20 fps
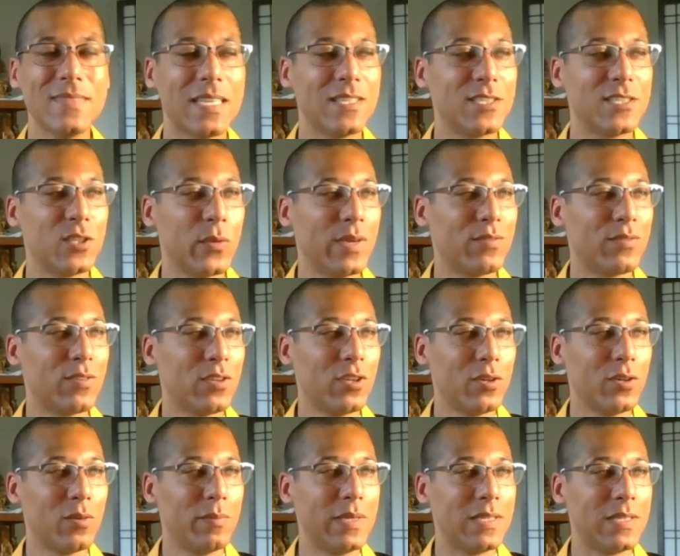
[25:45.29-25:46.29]
So we have a
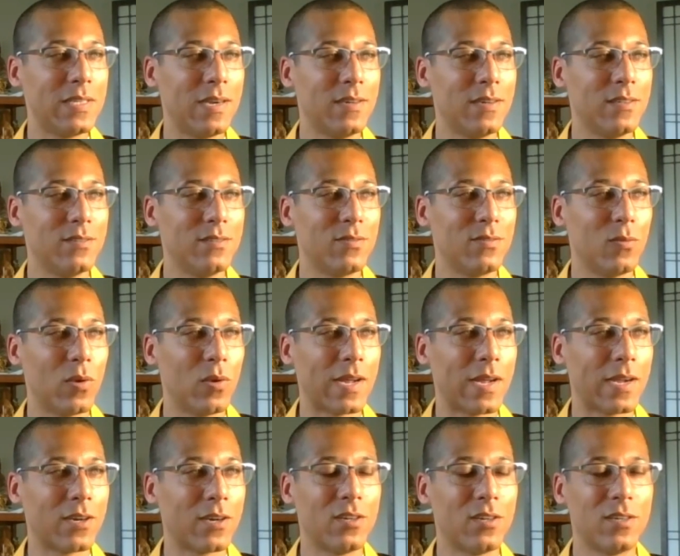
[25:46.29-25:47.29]
little bit of what I
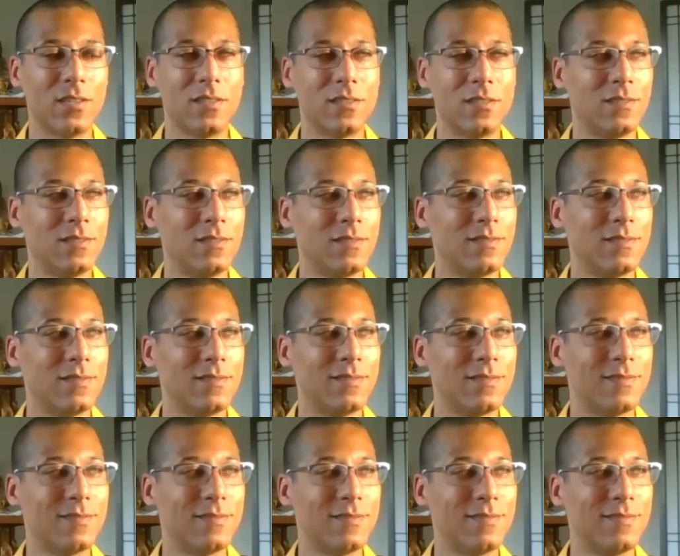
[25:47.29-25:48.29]
call
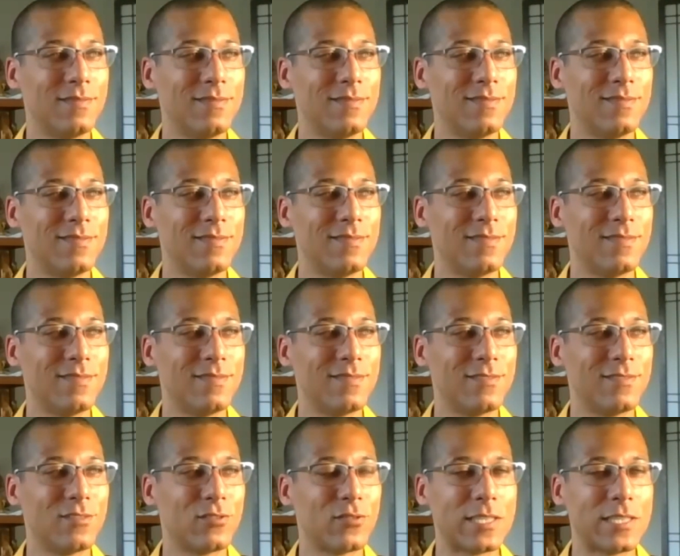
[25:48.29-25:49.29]

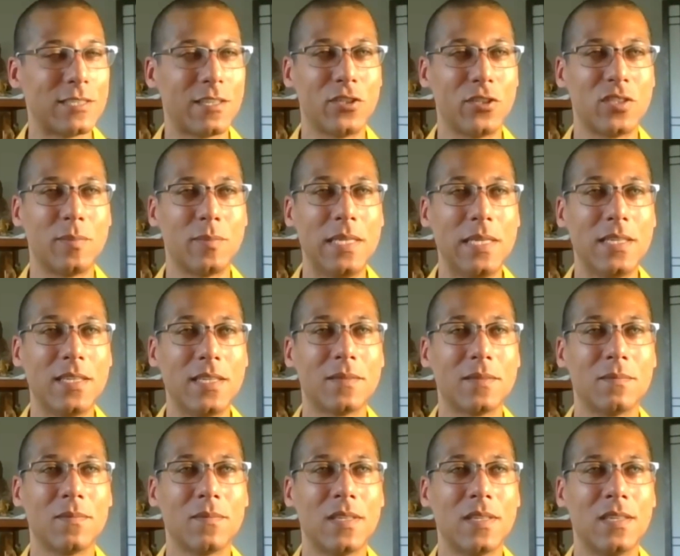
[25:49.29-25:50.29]
translator speak.
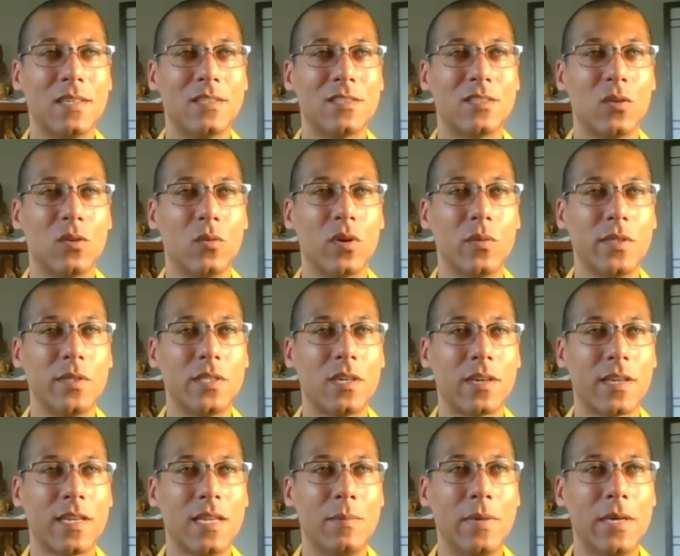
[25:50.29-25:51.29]
So what are we
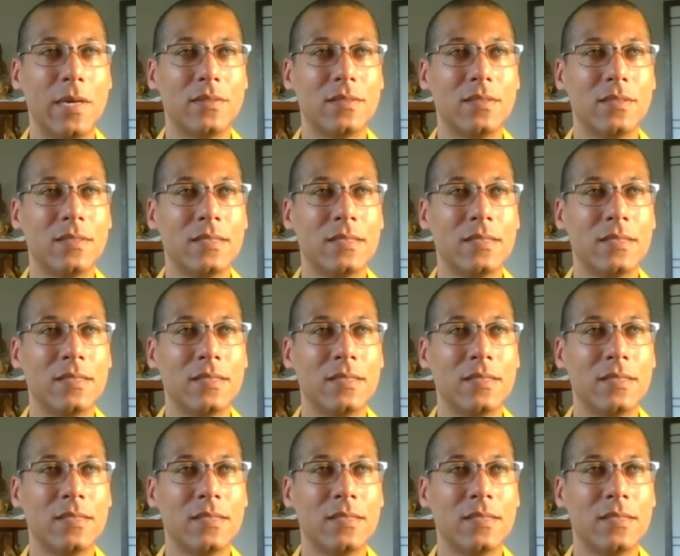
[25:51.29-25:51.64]
talking about?